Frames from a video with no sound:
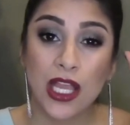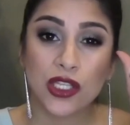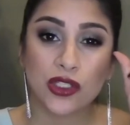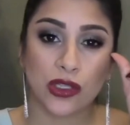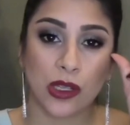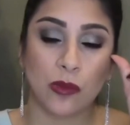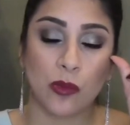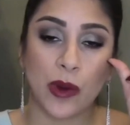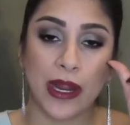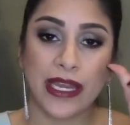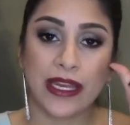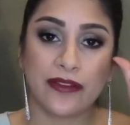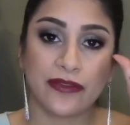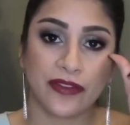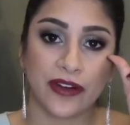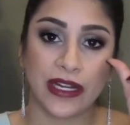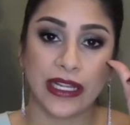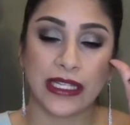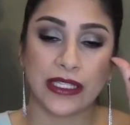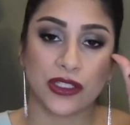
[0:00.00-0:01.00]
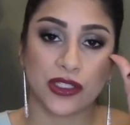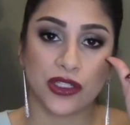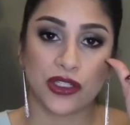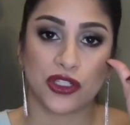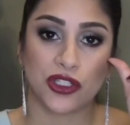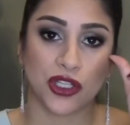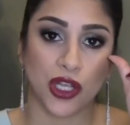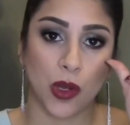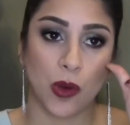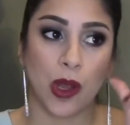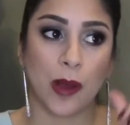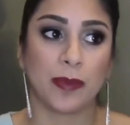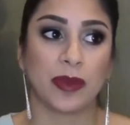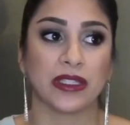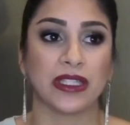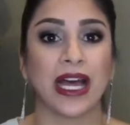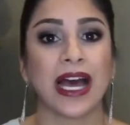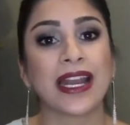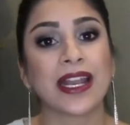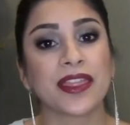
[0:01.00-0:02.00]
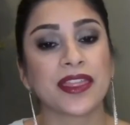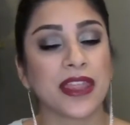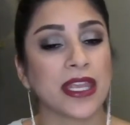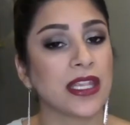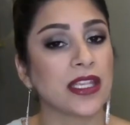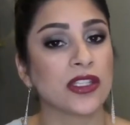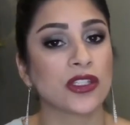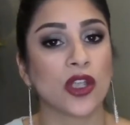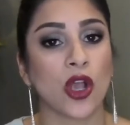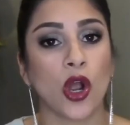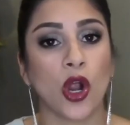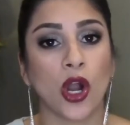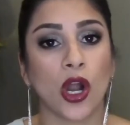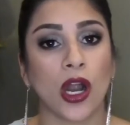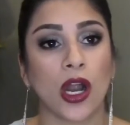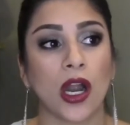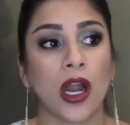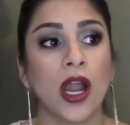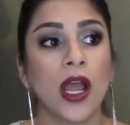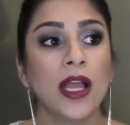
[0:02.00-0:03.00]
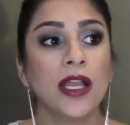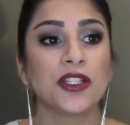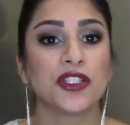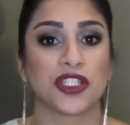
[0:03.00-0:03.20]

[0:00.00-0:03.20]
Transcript: So I'm waiting for it to show up. A lot of things are